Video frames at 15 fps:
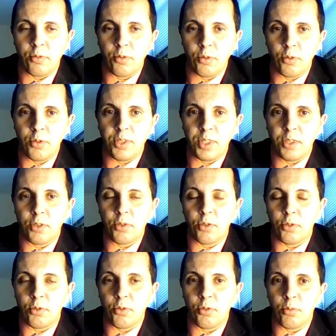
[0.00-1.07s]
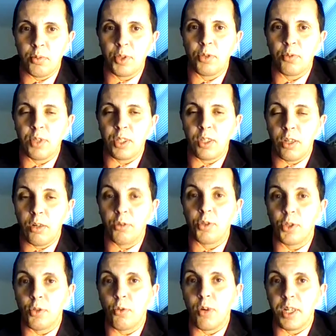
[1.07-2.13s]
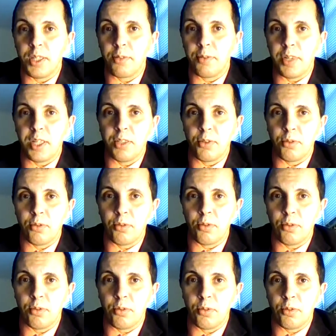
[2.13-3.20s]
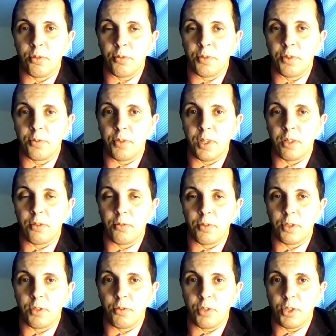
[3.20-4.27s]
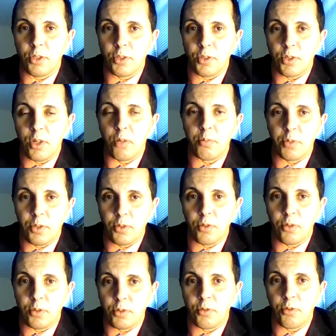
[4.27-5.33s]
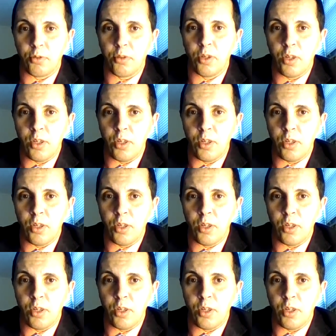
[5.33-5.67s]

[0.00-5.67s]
use it to between codes qualify to the FIFA Confederations Cup, is also